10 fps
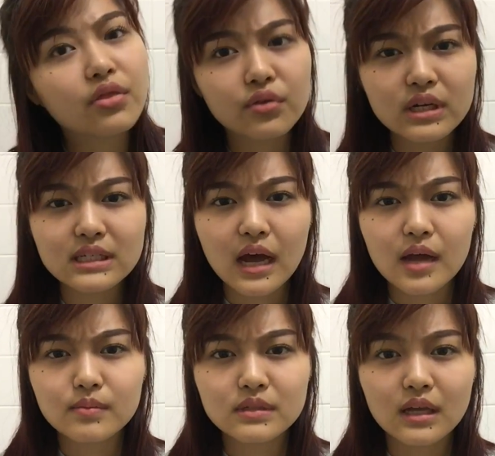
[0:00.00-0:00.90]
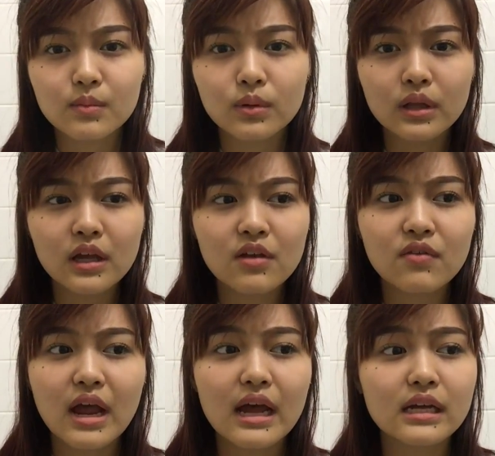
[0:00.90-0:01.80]
3 times, I believe,
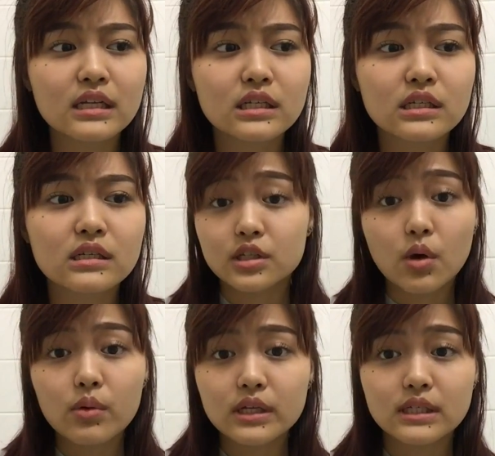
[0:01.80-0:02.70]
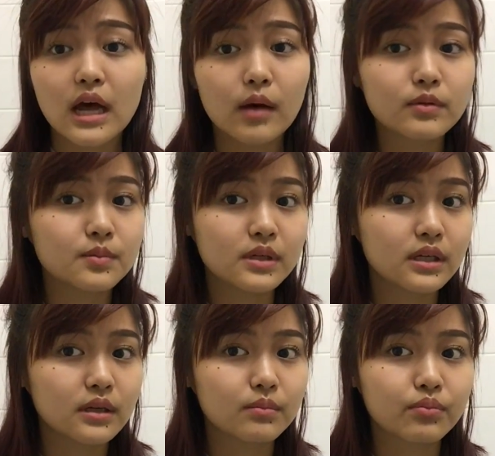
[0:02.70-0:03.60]
and it's always helped
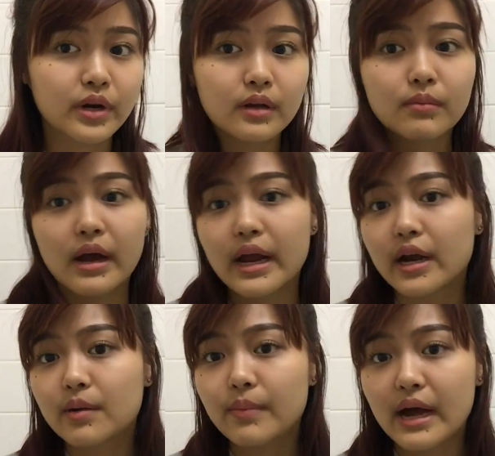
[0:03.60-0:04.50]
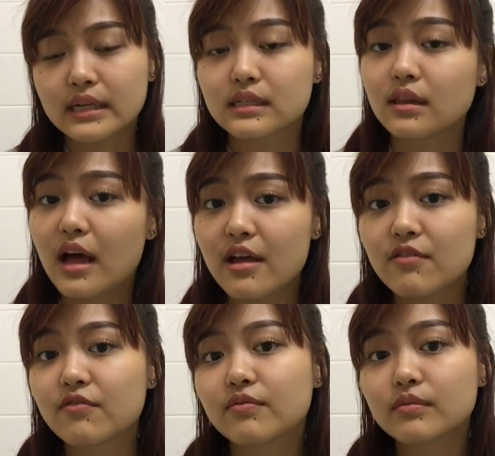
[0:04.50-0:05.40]
me bring my hair back to
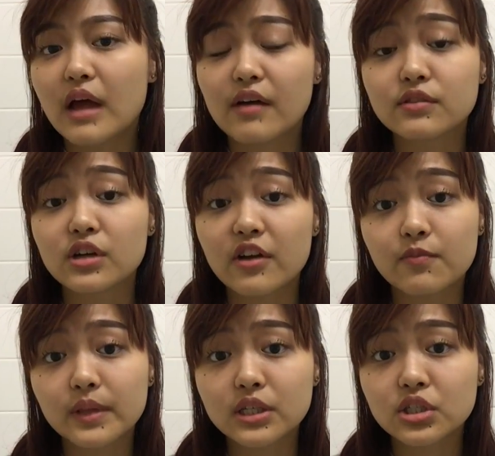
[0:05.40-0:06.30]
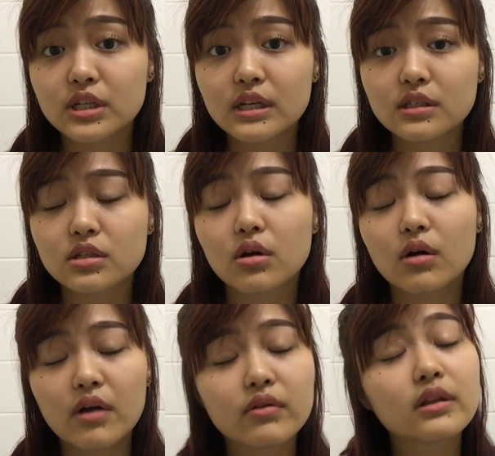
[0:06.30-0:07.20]
life after I've bleached it, so
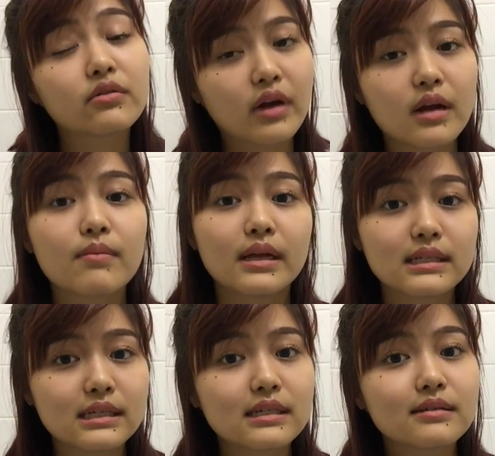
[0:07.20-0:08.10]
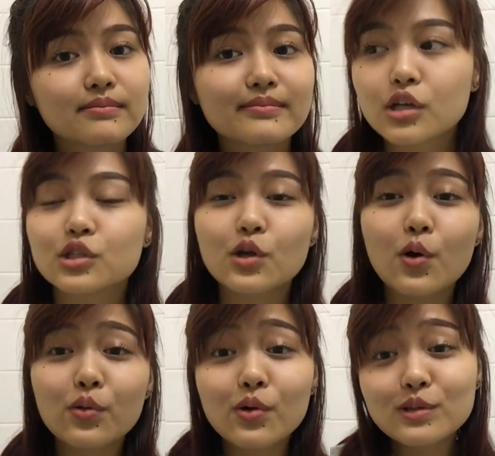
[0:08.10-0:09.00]
I really recommend it.
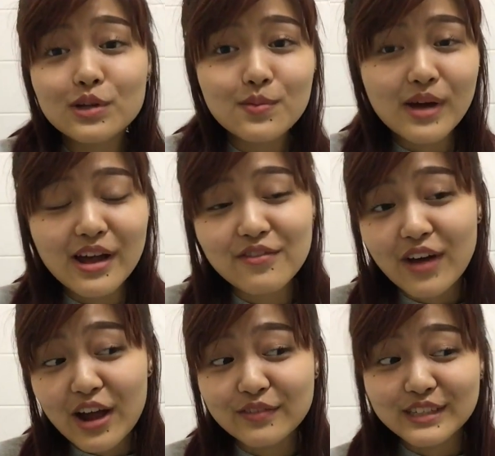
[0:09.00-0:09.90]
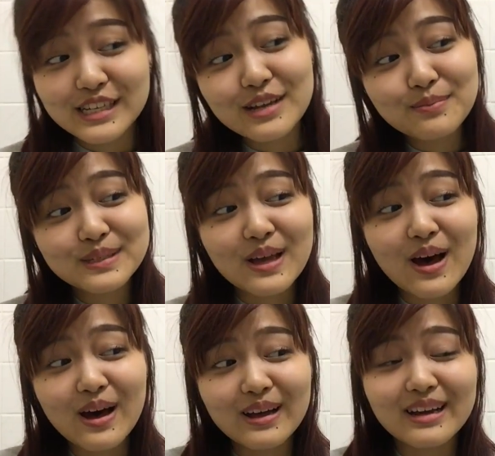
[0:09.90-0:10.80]
So those are my 5 tips
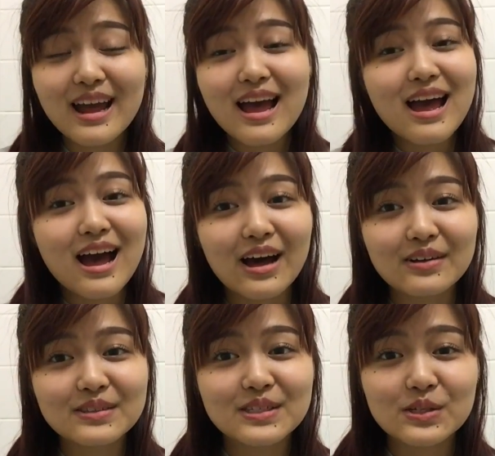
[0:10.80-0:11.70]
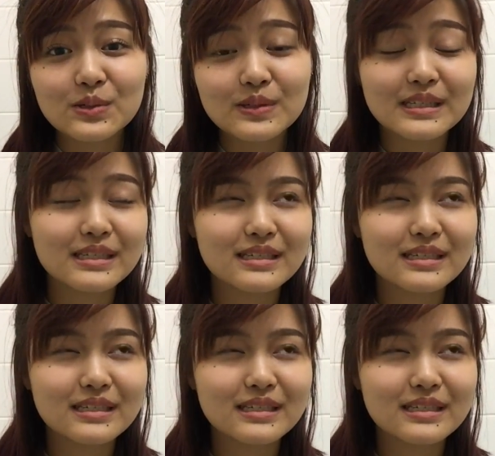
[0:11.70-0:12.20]
on how to,